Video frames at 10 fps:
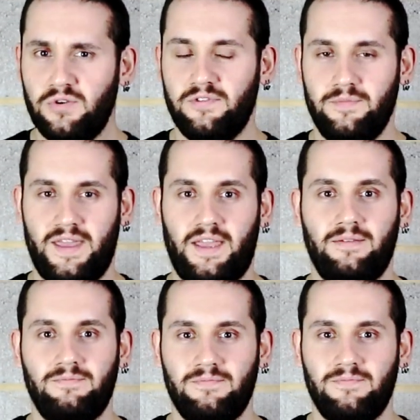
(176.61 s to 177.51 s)
it for me
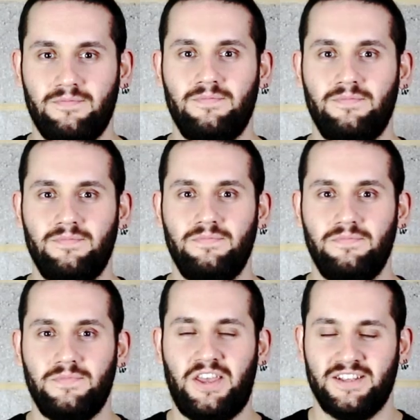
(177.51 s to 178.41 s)

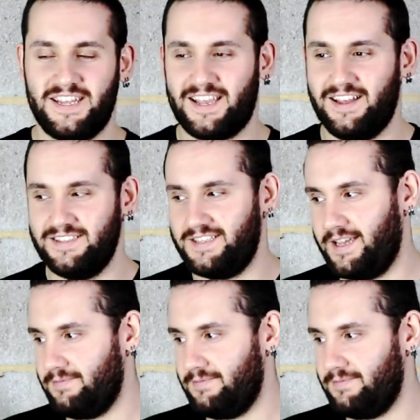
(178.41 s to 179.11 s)
because I can't see